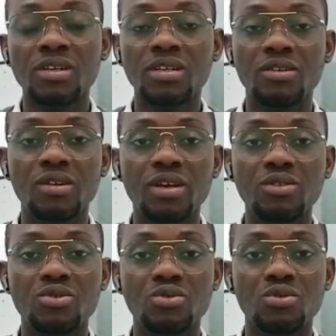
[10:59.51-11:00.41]
in order
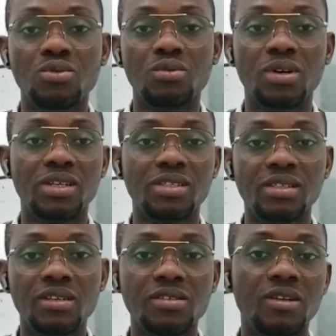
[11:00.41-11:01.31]
to
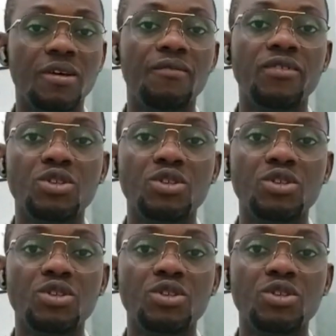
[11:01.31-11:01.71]
assess the